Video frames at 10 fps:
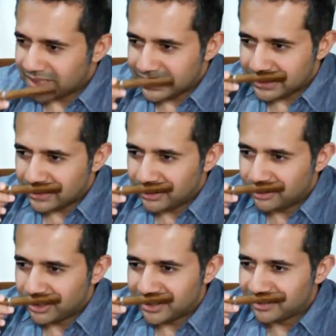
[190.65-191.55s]
There's no
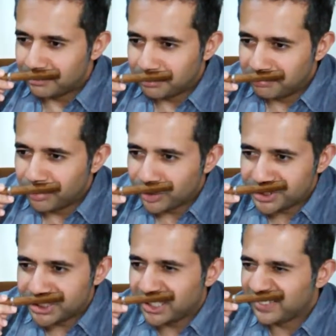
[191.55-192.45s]
kind of
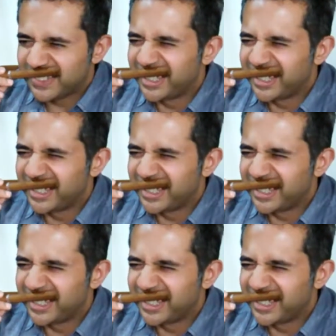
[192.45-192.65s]
bookshelf,